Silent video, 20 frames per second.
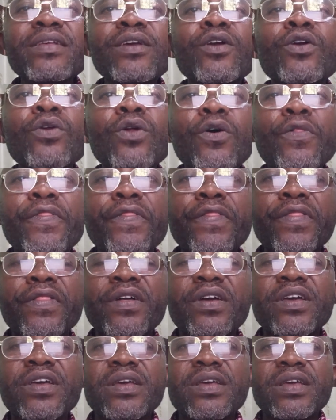growth
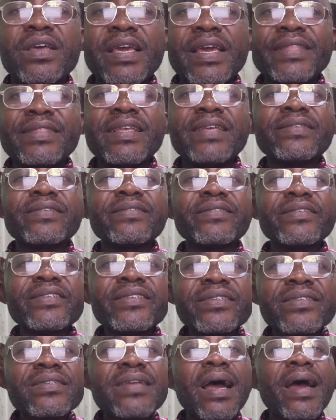in its
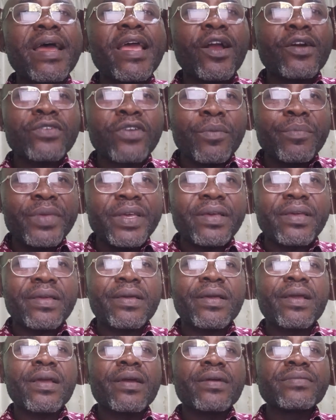digital economy
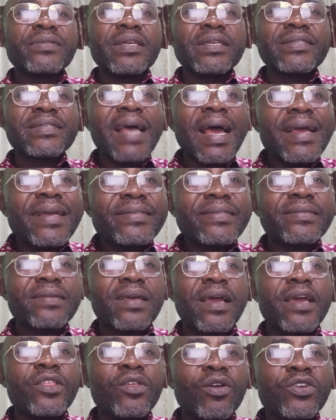designs
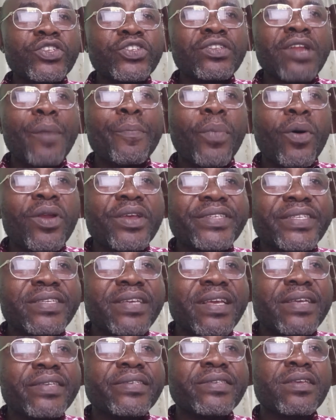educational
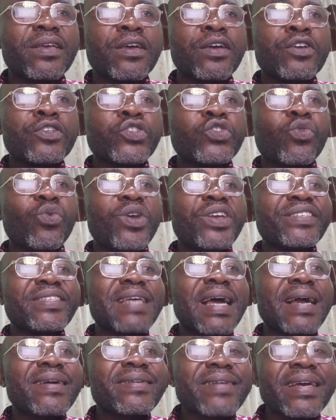policies to
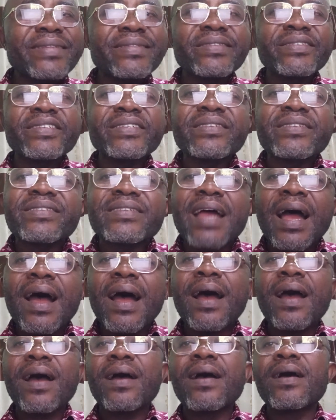integrate
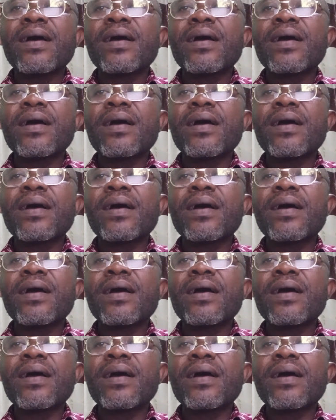digital